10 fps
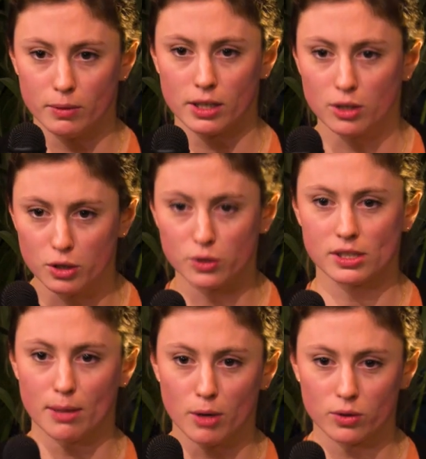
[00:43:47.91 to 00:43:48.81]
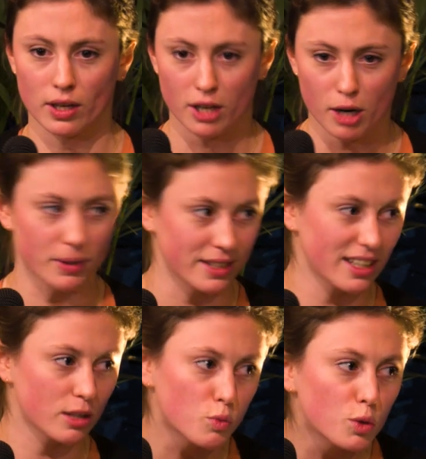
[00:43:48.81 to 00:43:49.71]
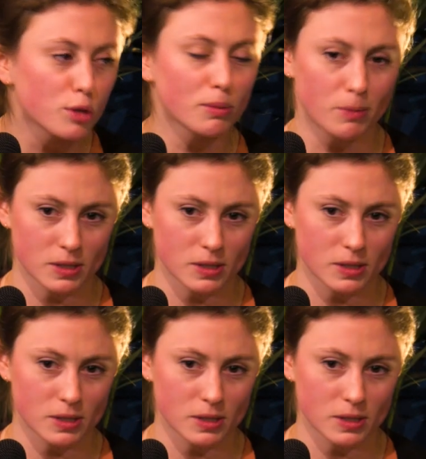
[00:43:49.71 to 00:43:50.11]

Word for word: We're going to use their model and copy it. It wouldn't be